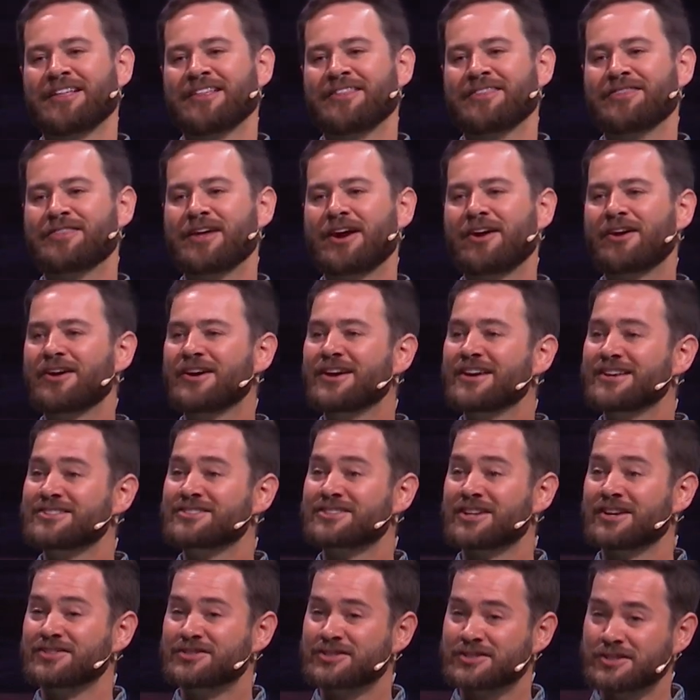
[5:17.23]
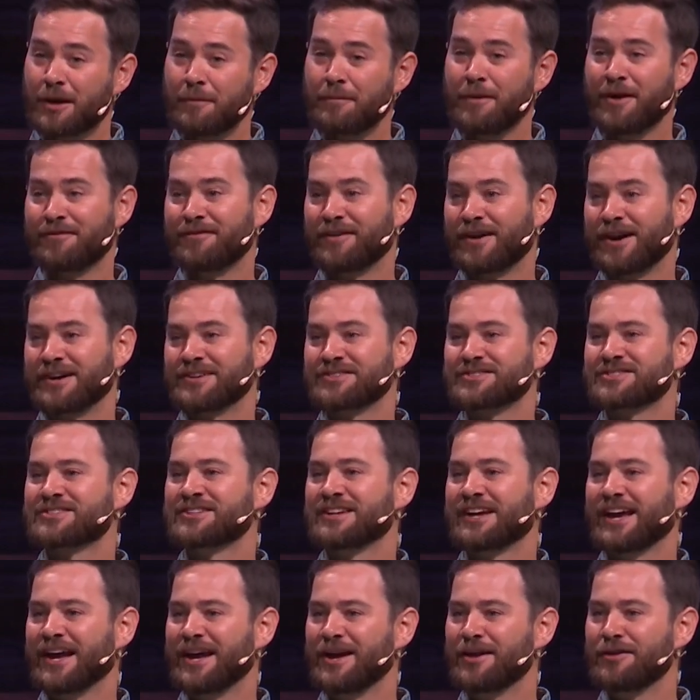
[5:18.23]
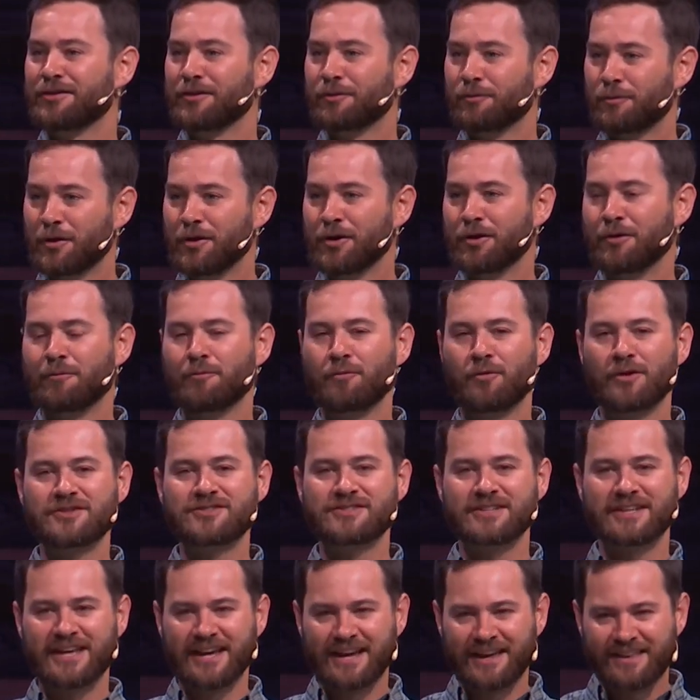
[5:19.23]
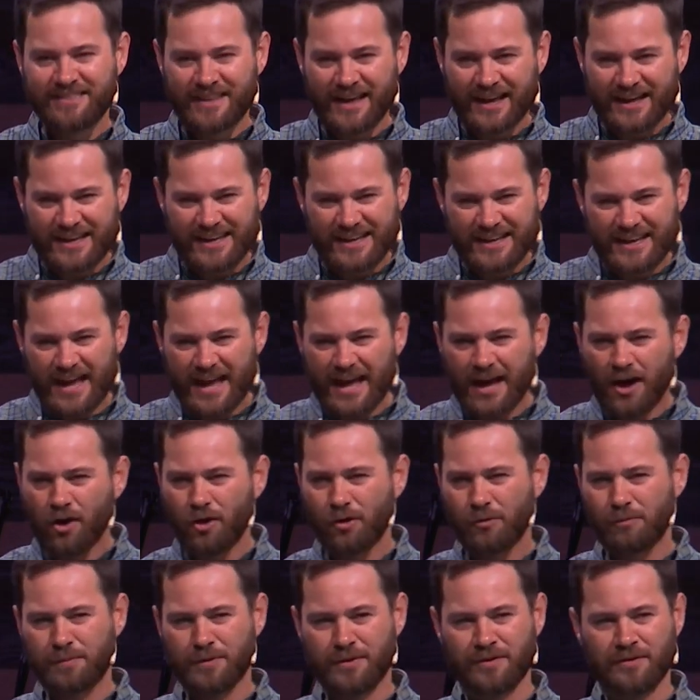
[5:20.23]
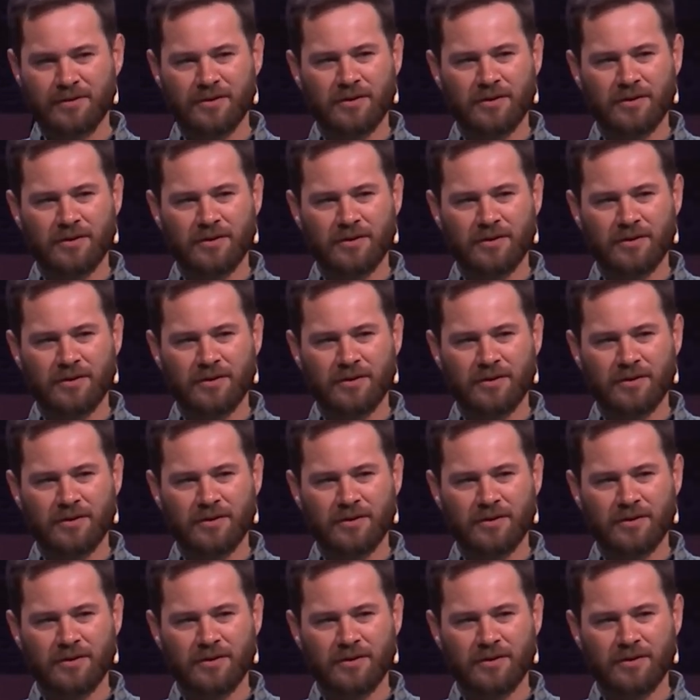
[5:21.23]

there is some of us in the room, once again, that can help